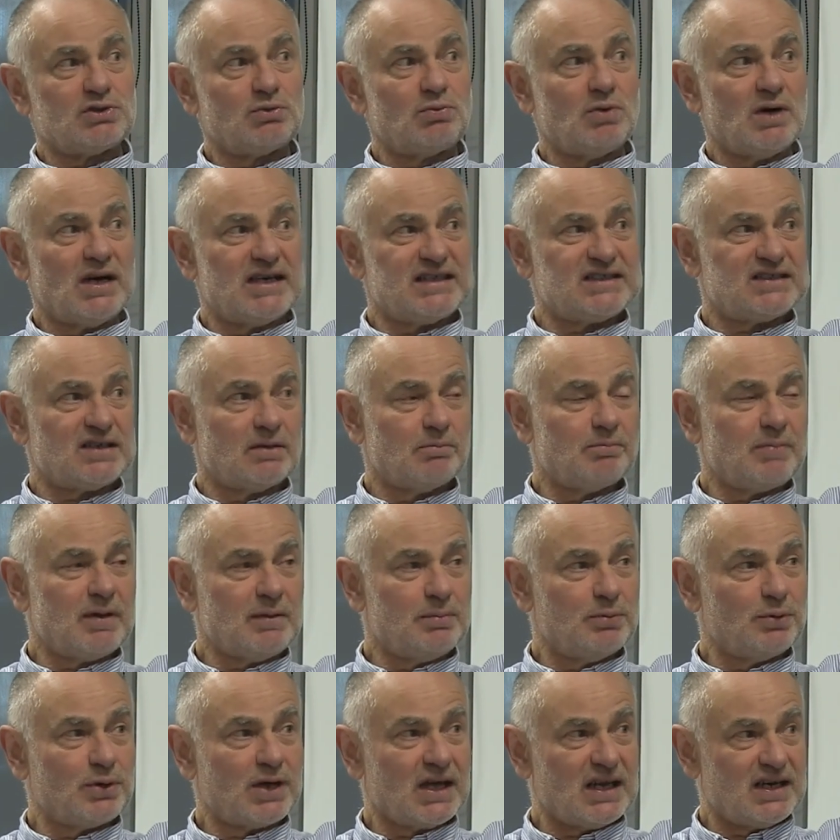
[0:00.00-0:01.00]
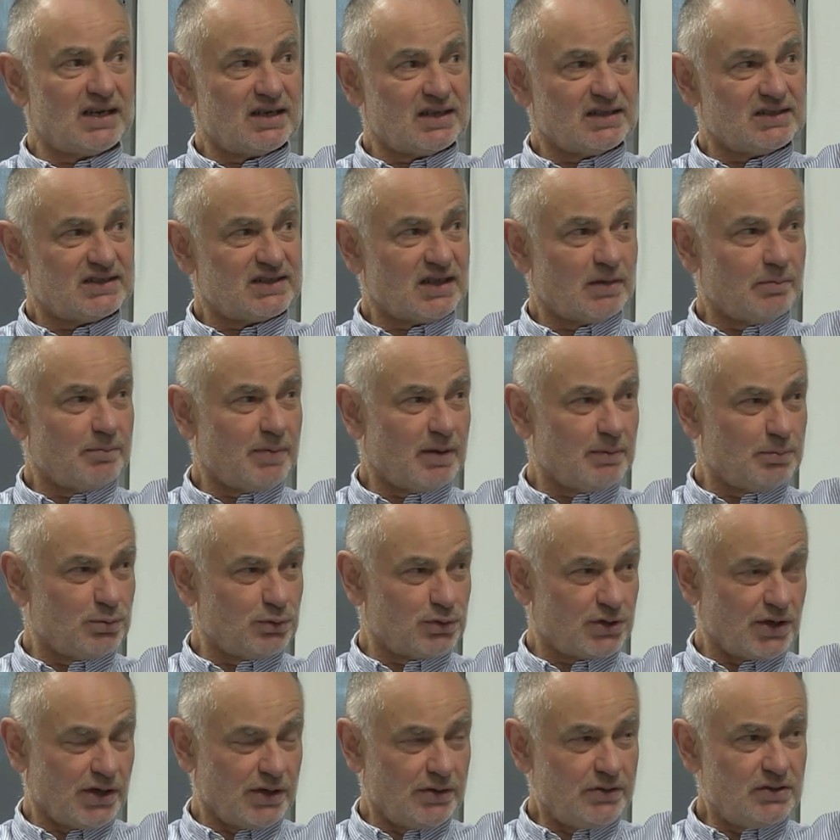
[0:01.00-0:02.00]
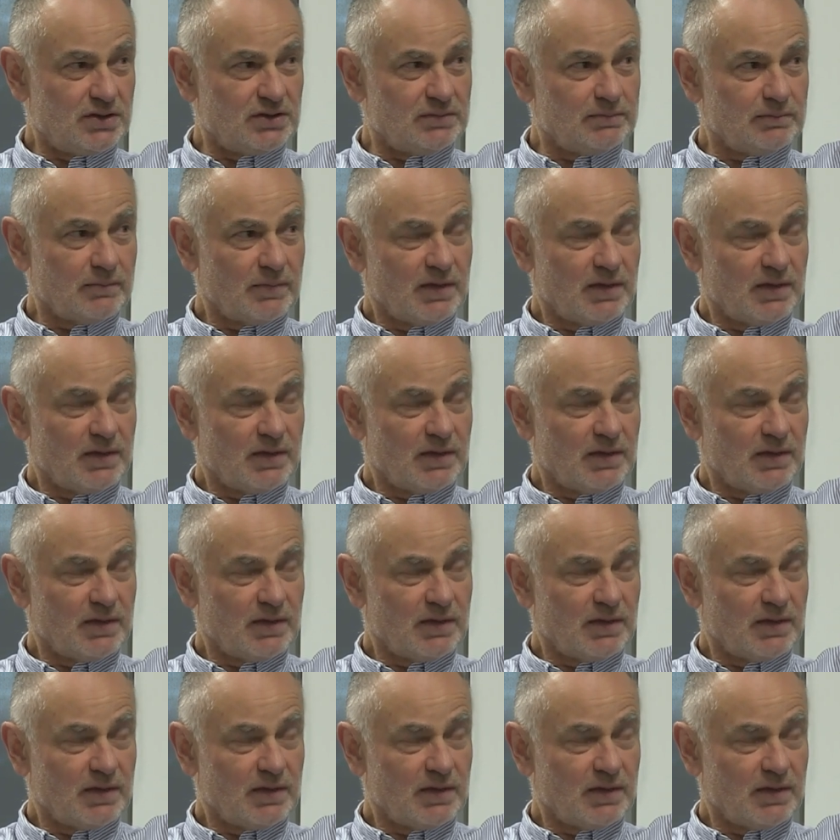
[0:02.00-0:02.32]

of why some people get it and some people don't.